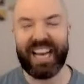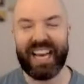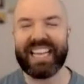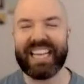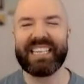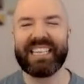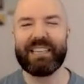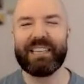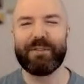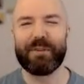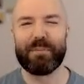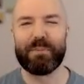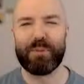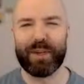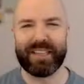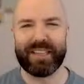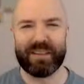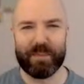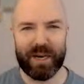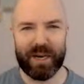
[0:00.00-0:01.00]
I didn't even bring
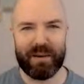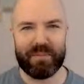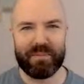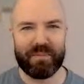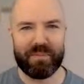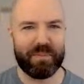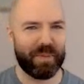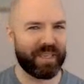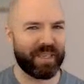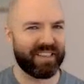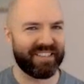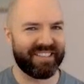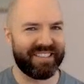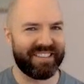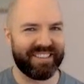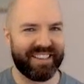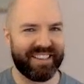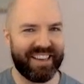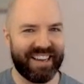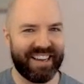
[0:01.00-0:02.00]
them up because
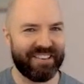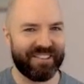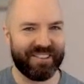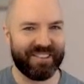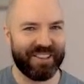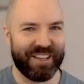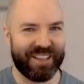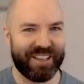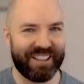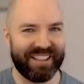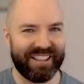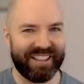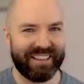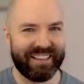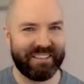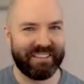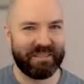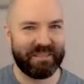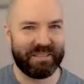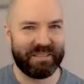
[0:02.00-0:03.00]
I just thought
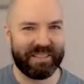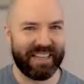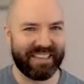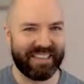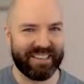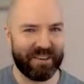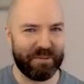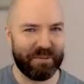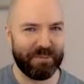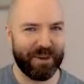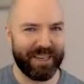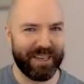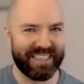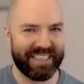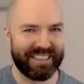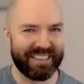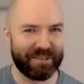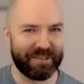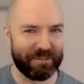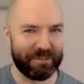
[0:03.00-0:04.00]
that's how
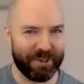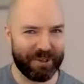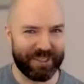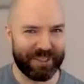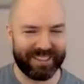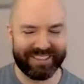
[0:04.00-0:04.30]
brains work.